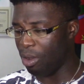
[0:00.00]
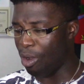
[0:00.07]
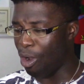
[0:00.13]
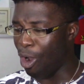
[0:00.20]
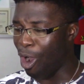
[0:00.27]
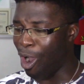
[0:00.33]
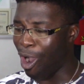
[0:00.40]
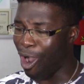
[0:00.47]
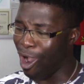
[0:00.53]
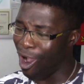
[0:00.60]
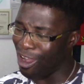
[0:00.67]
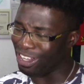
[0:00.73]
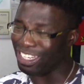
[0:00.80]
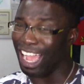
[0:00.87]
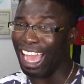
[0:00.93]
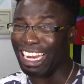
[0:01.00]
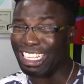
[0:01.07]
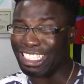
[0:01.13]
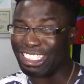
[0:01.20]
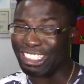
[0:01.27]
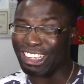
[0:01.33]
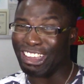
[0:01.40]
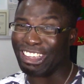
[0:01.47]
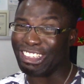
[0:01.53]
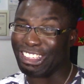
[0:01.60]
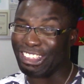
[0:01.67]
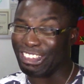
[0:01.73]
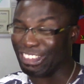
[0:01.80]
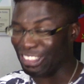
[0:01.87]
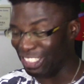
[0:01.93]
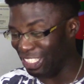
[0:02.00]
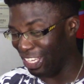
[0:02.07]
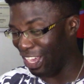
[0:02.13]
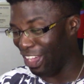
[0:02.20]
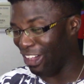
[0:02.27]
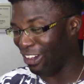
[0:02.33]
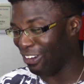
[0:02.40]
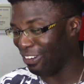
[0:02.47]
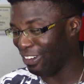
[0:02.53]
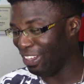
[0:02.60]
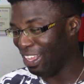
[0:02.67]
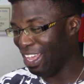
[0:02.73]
Oh, that is so cute, yo.